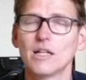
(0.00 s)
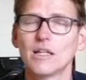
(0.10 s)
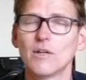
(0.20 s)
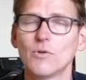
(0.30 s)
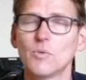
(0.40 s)

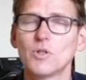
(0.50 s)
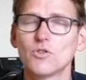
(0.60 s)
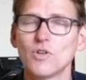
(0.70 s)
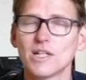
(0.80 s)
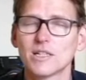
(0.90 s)
Therefore, we
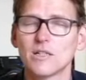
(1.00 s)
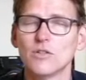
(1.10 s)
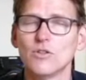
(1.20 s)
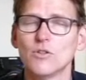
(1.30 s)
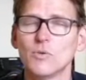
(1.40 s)
trust
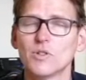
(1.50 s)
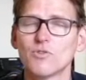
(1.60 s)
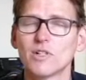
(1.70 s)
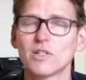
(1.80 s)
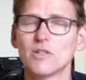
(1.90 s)
in you. We
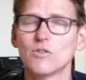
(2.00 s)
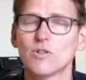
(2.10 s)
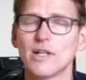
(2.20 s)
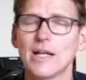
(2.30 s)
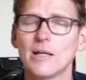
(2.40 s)
trust in your
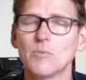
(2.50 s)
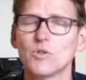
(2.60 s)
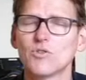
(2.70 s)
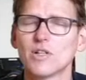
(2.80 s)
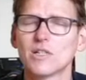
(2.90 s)
name.
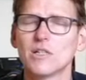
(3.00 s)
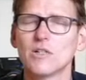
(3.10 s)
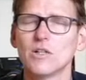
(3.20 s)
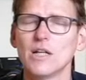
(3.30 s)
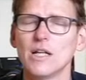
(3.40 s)
We trust
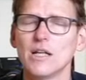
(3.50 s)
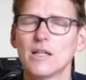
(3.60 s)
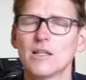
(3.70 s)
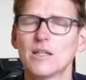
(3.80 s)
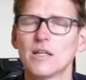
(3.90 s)
in
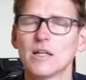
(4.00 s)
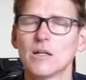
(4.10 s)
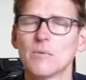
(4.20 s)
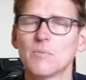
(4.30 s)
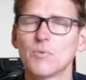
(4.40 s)

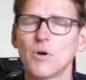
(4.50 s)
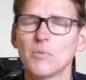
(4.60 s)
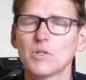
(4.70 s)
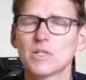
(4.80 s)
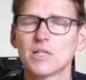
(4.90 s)
the
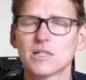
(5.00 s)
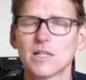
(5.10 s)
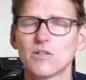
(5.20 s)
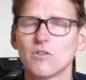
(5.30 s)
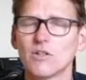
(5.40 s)
promises
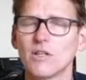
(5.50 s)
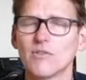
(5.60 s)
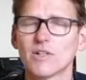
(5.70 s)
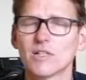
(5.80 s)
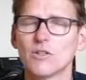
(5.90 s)
that you
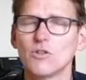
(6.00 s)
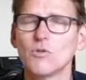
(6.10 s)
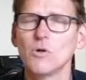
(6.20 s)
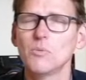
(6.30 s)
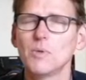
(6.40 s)
give us, that
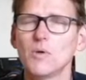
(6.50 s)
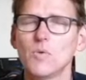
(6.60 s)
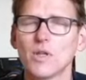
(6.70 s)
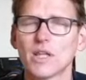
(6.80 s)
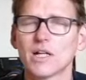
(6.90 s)
you will be
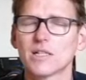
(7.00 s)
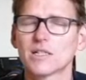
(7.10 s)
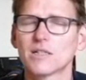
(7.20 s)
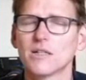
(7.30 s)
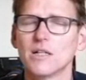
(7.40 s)
with
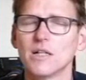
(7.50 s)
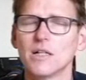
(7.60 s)
us.